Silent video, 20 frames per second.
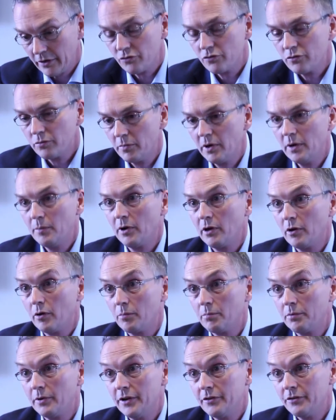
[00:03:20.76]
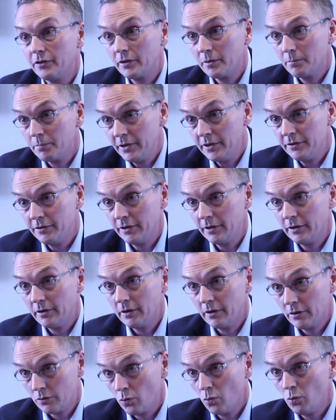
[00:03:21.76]
mobile operator competing
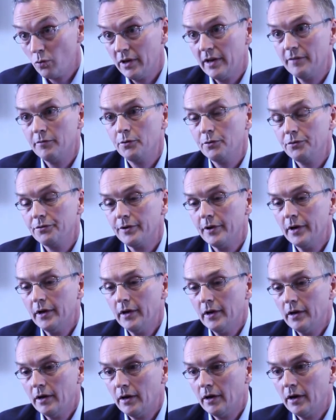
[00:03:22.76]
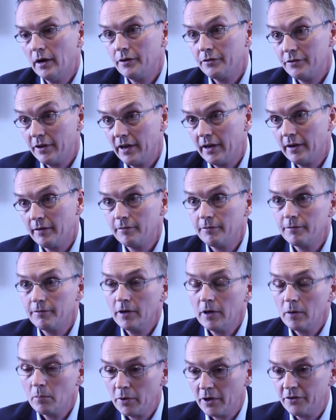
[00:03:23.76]
at all levels, to have
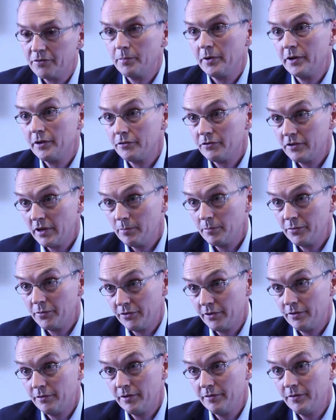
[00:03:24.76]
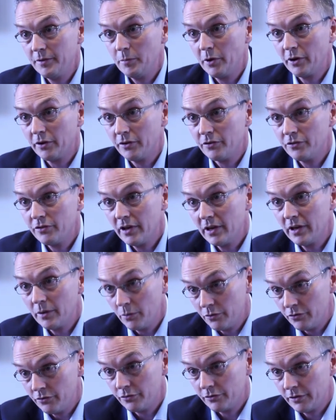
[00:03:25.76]
plus minus 10% revenue market share,
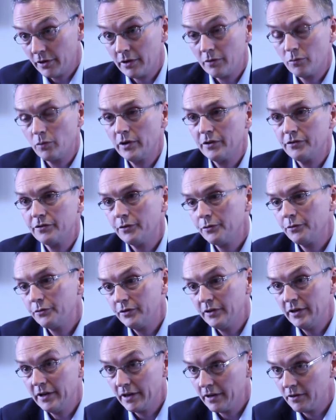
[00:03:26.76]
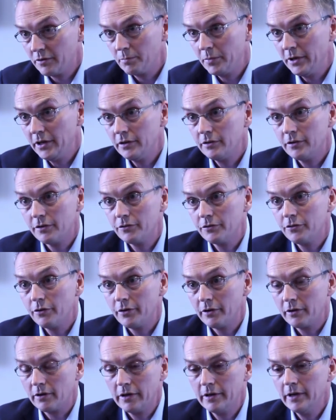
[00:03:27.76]
which is kind of where Cell C had peaked
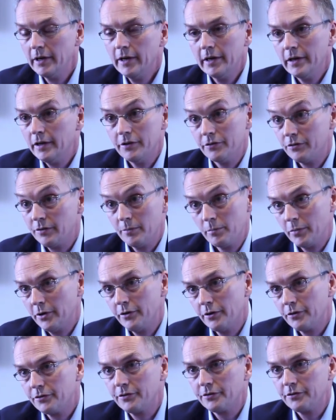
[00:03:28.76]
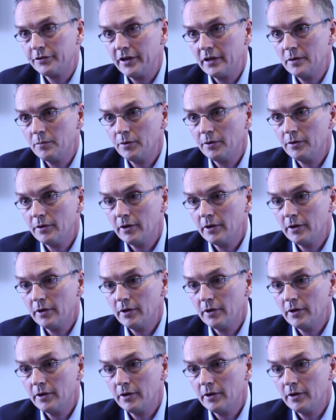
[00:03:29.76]
historically, is simply not sustainable.